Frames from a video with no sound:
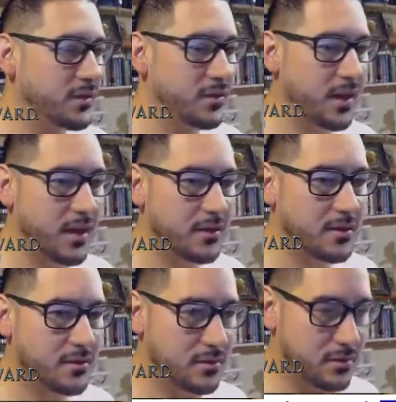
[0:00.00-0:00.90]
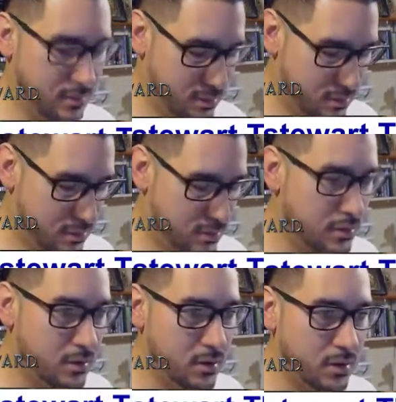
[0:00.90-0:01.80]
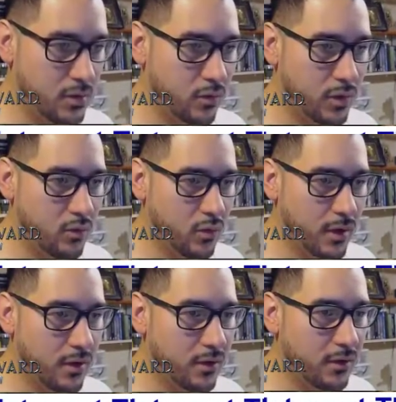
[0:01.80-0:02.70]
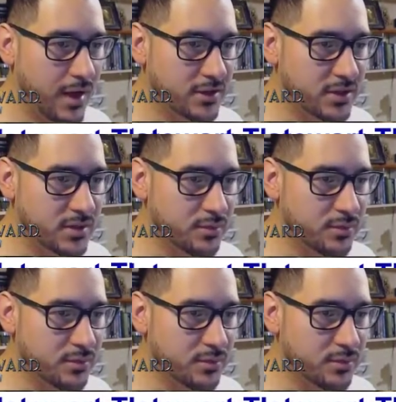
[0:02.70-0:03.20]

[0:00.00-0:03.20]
then, we will actually just